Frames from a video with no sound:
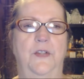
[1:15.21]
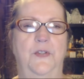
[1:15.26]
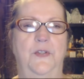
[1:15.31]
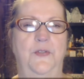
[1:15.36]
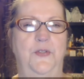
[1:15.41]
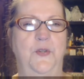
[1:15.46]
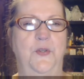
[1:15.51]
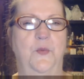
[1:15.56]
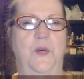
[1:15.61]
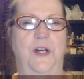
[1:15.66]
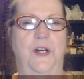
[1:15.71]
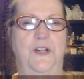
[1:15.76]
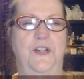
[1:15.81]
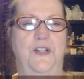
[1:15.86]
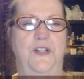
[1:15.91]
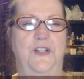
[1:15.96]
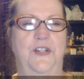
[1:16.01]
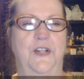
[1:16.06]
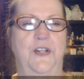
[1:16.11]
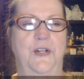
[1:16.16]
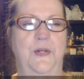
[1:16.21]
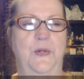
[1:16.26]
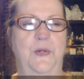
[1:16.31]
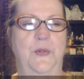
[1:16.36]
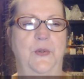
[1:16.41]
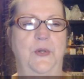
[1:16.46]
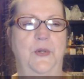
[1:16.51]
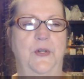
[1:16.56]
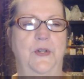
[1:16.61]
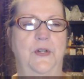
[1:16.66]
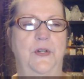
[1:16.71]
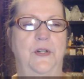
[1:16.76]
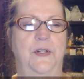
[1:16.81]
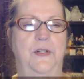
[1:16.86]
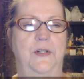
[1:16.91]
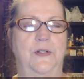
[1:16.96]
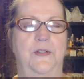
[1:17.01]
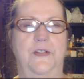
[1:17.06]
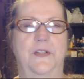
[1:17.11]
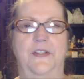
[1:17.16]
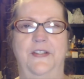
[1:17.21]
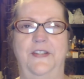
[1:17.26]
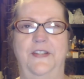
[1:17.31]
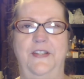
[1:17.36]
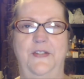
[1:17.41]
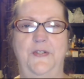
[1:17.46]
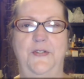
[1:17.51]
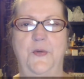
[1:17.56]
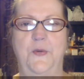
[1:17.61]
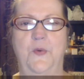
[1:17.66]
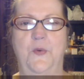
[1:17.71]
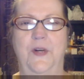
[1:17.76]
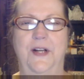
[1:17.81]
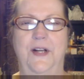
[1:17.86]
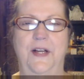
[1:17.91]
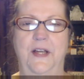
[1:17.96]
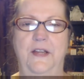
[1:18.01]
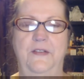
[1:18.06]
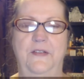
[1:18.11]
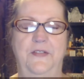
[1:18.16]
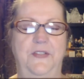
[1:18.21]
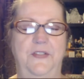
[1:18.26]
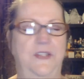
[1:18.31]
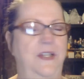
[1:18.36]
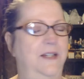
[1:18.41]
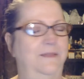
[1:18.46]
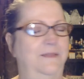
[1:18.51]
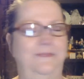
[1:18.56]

used to watch a show called Sister Wives.